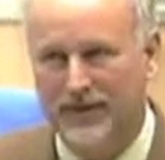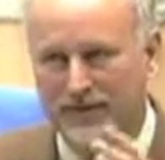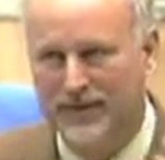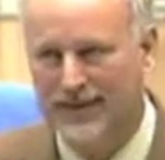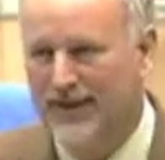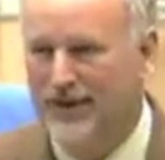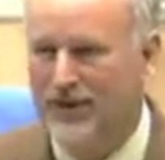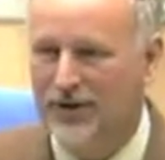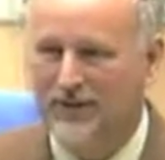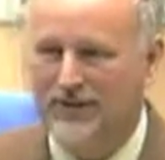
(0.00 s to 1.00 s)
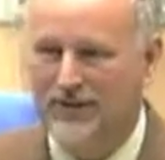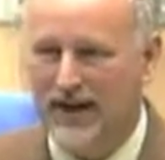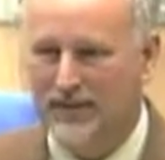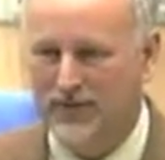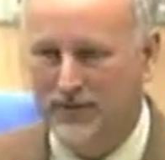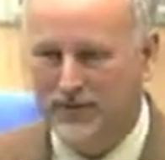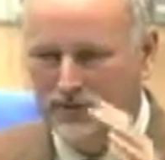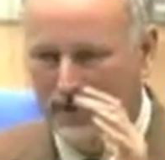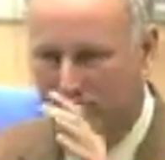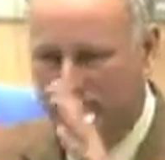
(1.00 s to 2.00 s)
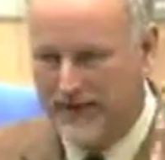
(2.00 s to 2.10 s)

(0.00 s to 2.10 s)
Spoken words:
but we don't have the time, so I'll just show you.